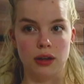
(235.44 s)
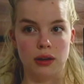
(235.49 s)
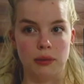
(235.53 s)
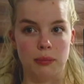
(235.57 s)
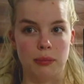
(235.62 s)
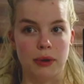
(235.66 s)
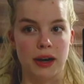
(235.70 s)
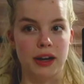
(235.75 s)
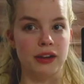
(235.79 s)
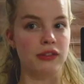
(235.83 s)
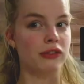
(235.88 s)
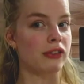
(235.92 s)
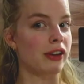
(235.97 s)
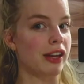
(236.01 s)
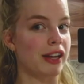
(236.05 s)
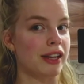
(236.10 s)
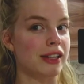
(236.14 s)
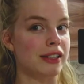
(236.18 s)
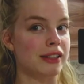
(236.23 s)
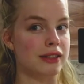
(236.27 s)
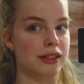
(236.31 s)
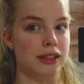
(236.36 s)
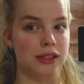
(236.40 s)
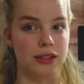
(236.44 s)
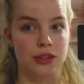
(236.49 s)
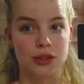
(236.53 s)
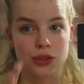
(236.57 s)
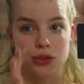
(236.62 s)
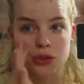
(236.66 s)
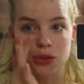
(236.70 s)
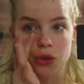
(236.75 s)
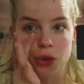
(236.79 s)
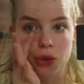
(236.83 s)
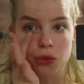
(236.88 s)
My face is
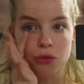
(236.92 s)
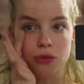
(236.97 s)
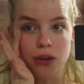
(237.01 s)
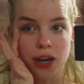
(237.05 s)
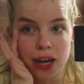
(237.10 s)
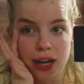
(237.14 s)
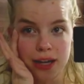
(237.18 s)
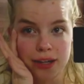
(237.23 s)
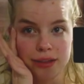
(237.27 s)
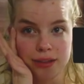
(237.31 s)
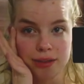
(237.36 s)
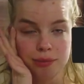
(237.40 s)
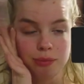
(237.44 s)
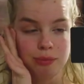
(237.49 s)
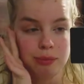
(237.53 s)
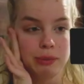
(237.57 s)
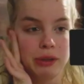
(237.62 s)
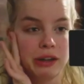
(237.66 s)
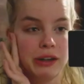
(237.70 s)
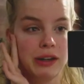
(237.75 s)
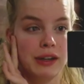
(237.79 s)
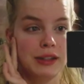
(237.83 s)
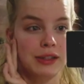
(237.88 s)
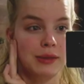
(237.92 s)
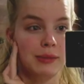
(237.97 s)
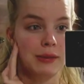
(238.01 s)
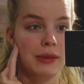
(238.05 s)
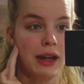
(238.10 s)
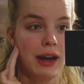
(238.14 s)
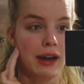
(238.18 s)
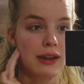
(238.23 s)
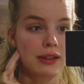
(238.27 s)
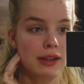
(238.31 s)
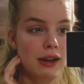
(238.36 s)
so red because I'm
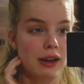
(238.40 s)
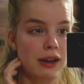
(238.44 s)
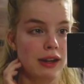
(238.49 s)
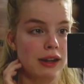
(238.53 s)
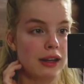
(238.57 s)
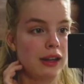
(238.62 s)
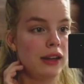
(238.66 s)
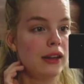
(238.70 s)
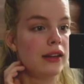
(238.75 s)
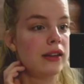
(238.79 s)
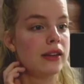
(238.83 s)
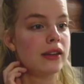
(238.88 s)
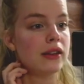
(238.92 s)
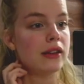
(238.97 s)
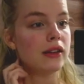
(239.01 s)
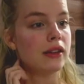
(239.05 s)
that tired.